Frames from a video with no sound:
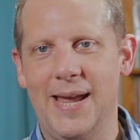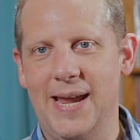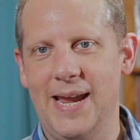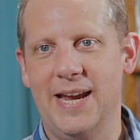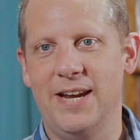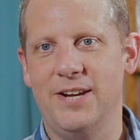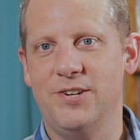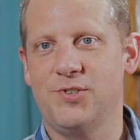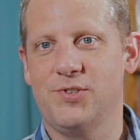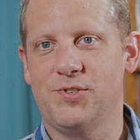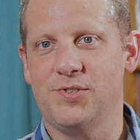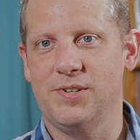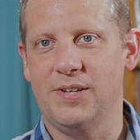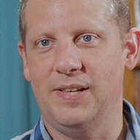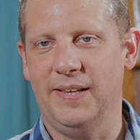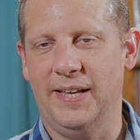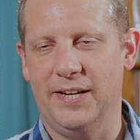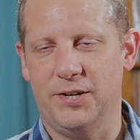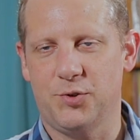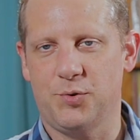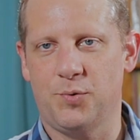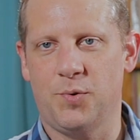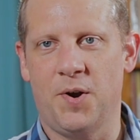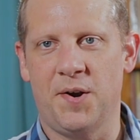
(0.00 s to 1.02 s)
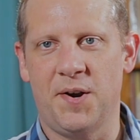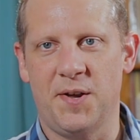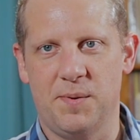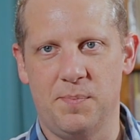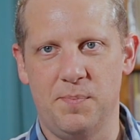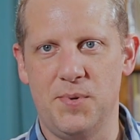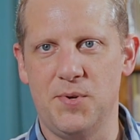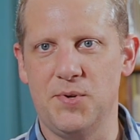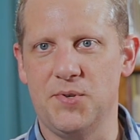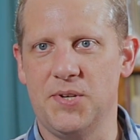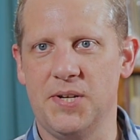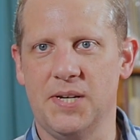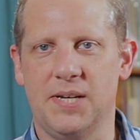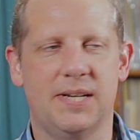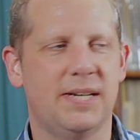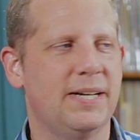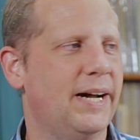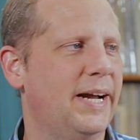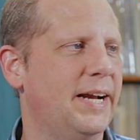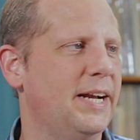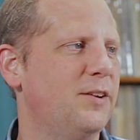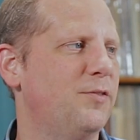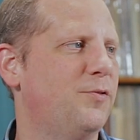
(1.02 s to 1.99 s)
age electronic music
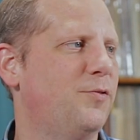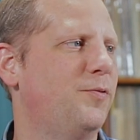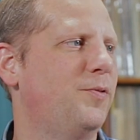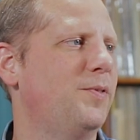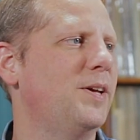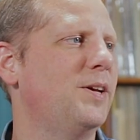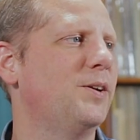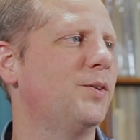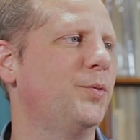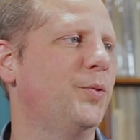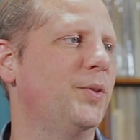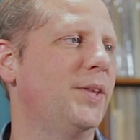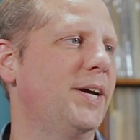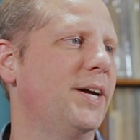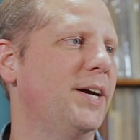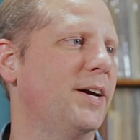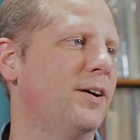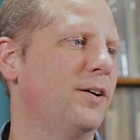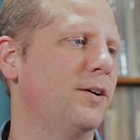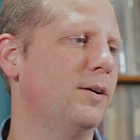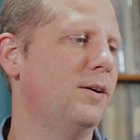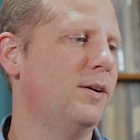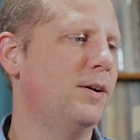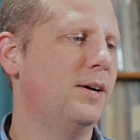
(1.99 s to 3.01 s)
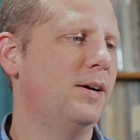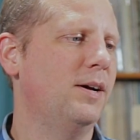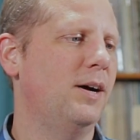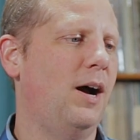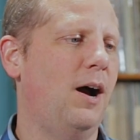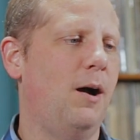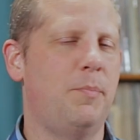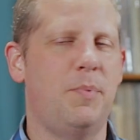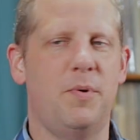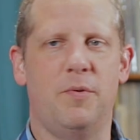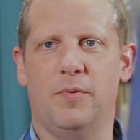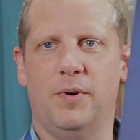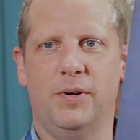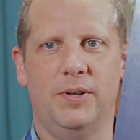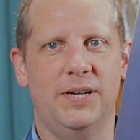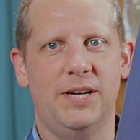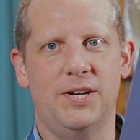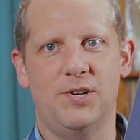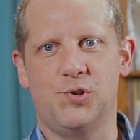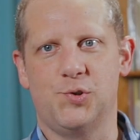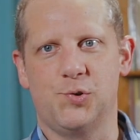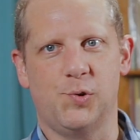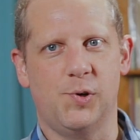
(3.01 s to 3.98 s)
kind of field there, but
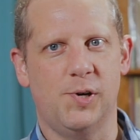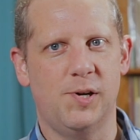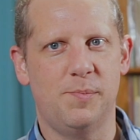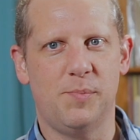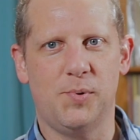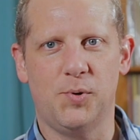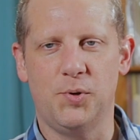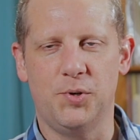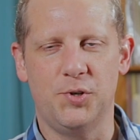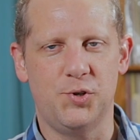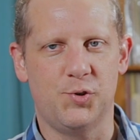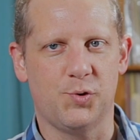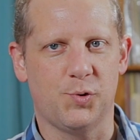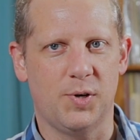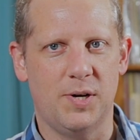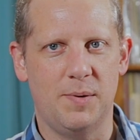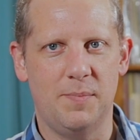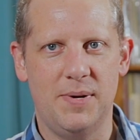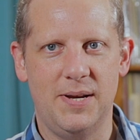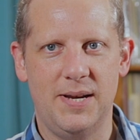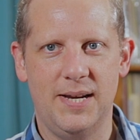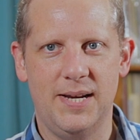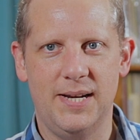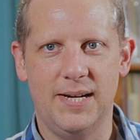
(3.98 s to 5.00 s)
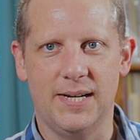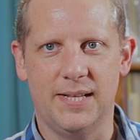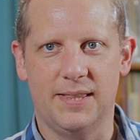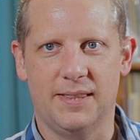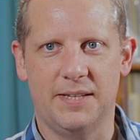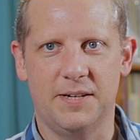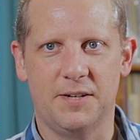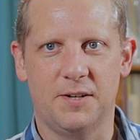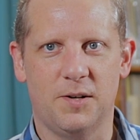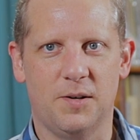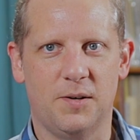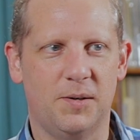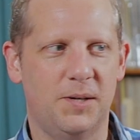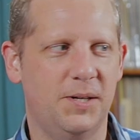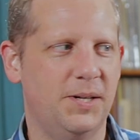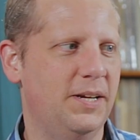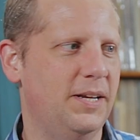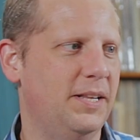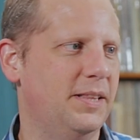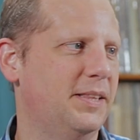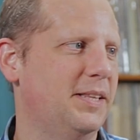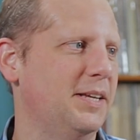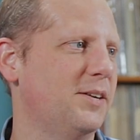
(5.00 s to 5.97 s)
really enjoyable and dreamy and
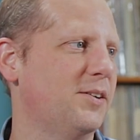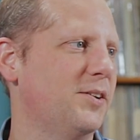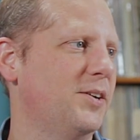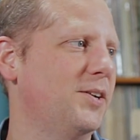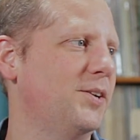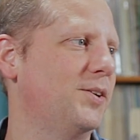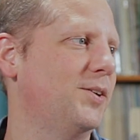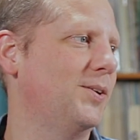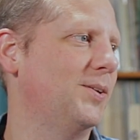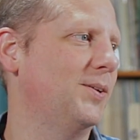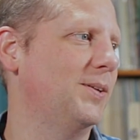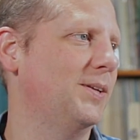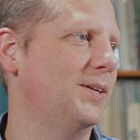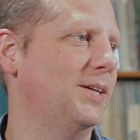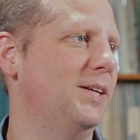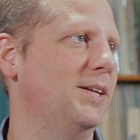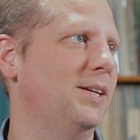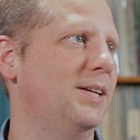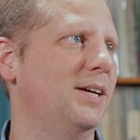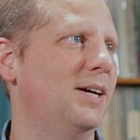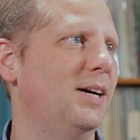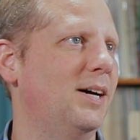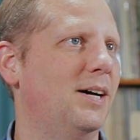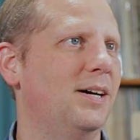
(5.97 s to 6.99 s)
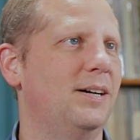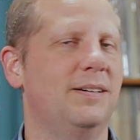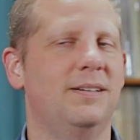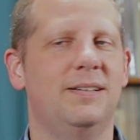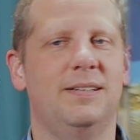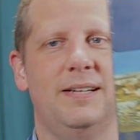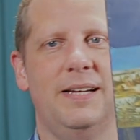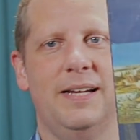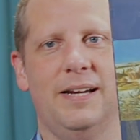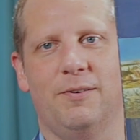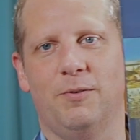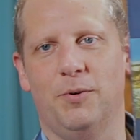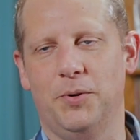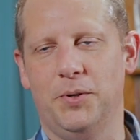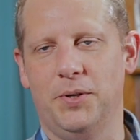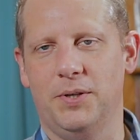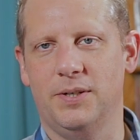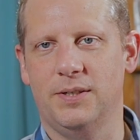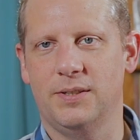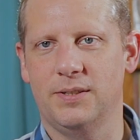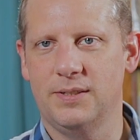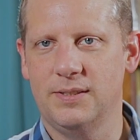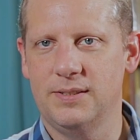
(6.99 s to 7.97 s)
ethereal, and yeah,
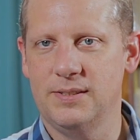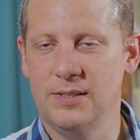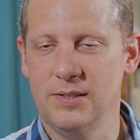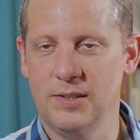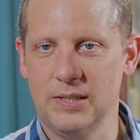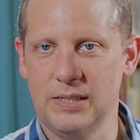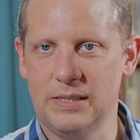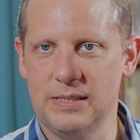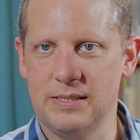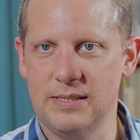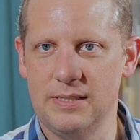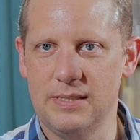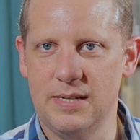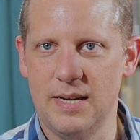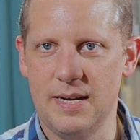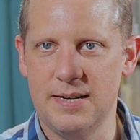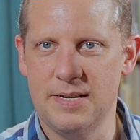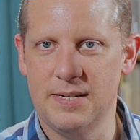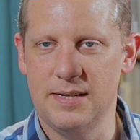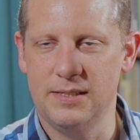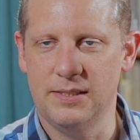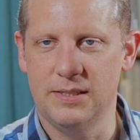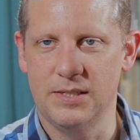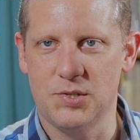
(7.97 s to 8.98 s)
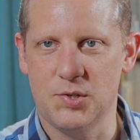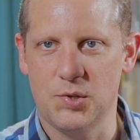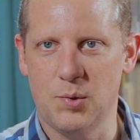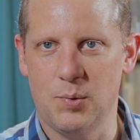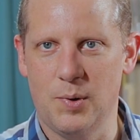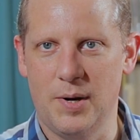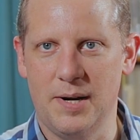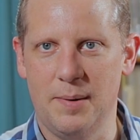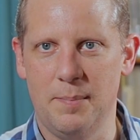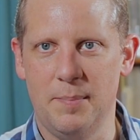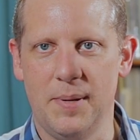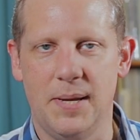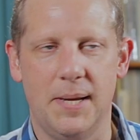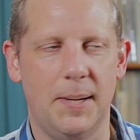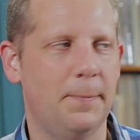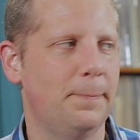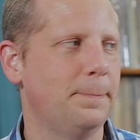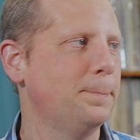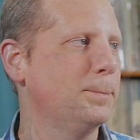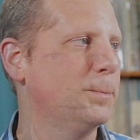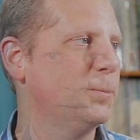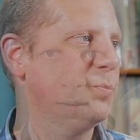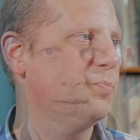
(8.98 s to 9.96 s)
really, I dug this quite a bit.